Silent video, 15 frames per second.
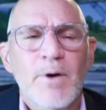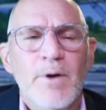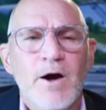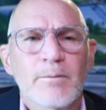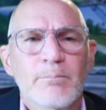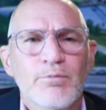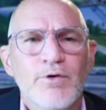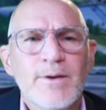
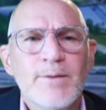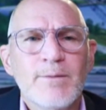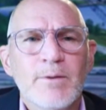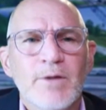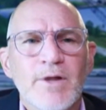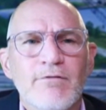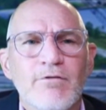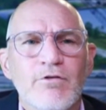our premium
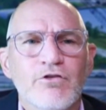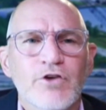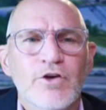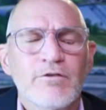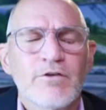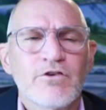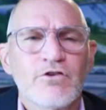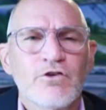level
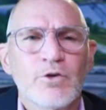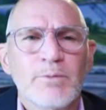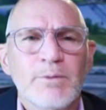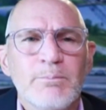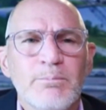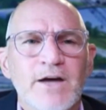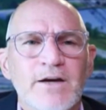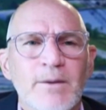service, you'll be
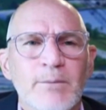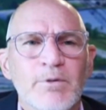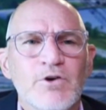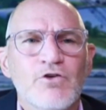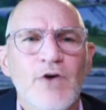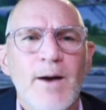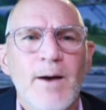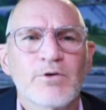picked up and
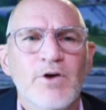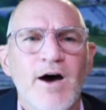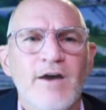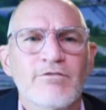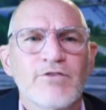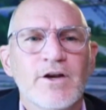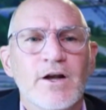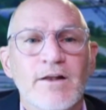dropped
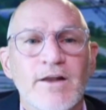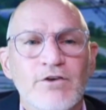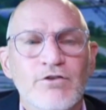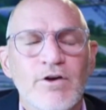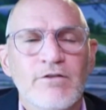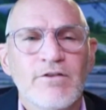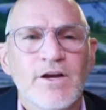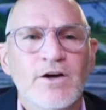off in
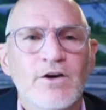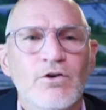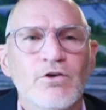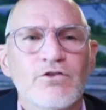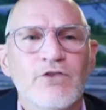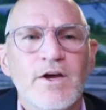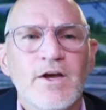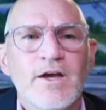electric
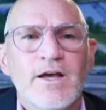vehicles.